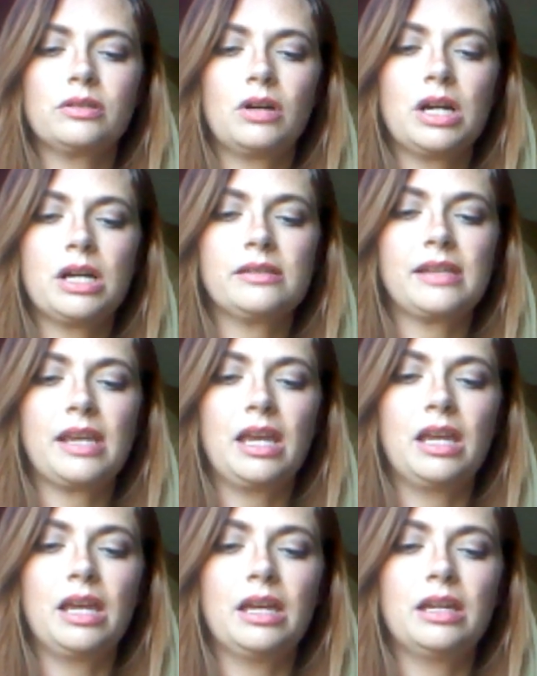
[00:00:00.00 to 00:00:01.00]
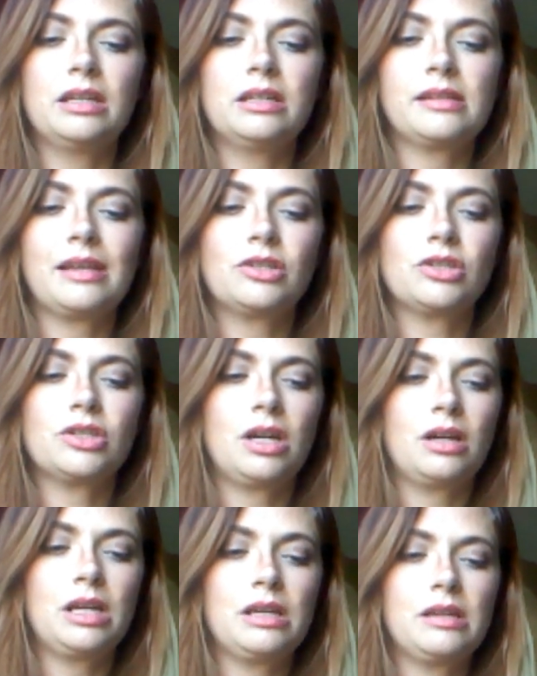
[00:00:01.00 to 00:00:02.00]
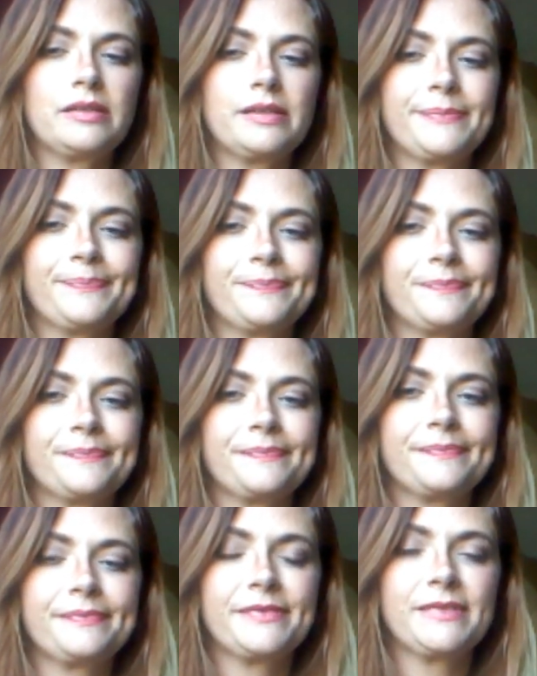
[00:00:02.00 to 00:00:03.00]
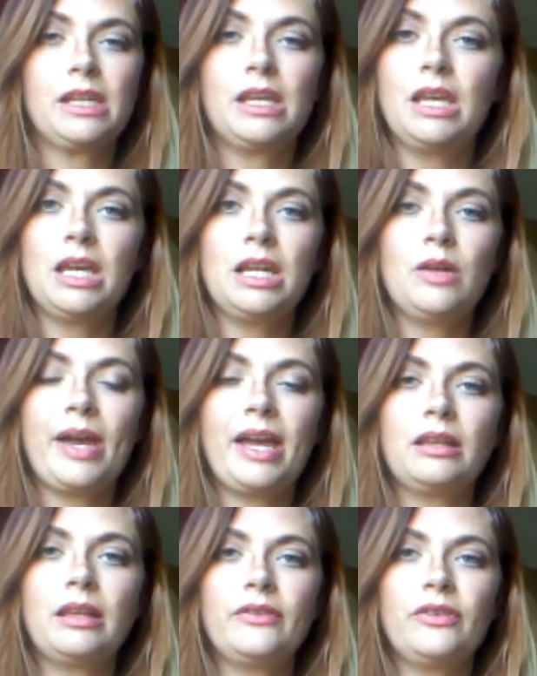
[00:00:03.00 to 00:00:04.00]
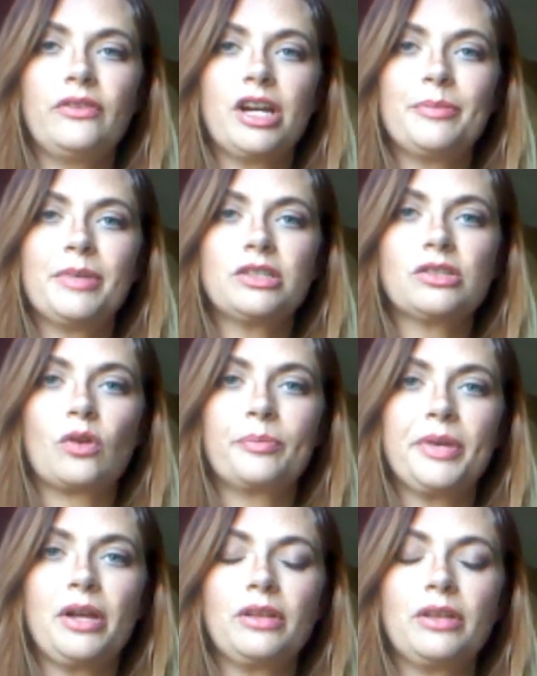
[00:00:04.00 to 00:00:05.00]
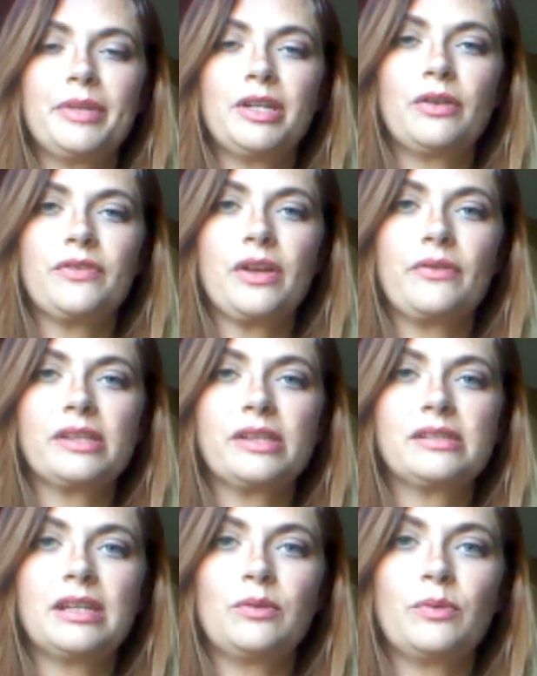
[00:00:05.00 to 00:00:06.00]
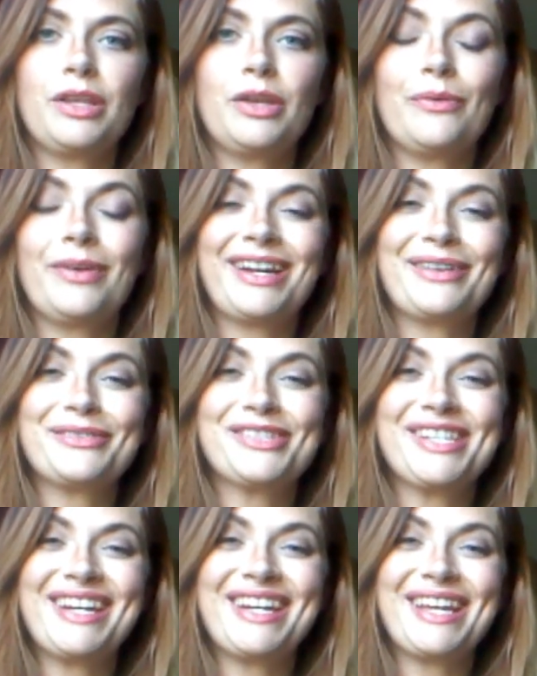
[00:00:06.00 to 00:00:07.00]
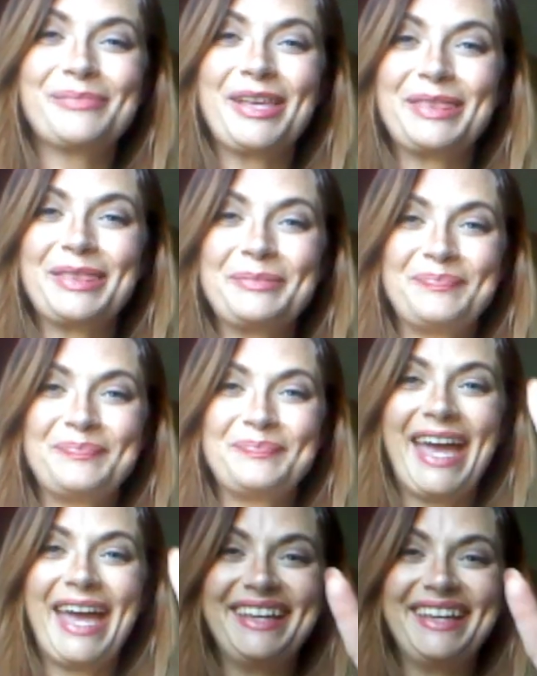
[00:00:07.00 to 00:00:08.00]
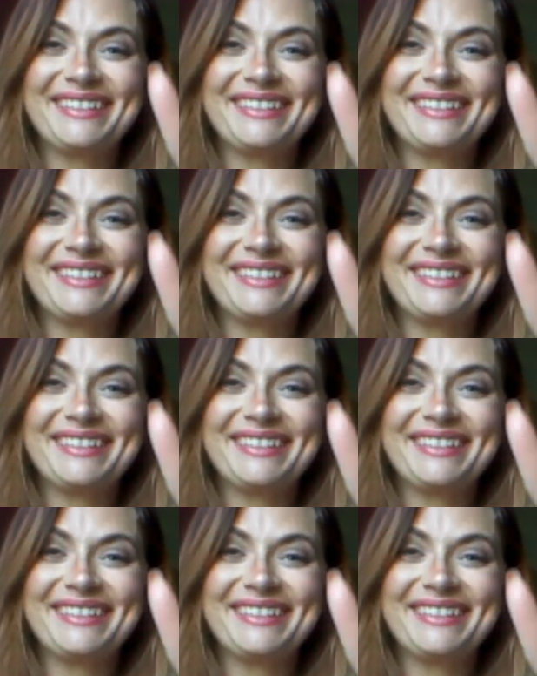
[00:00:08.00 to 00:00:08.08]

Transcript: Taurus, and Sagittarius. Anyway, I love you very much, Scorpio. Let me know if that resonated with you, and I'll see you next month. Bye.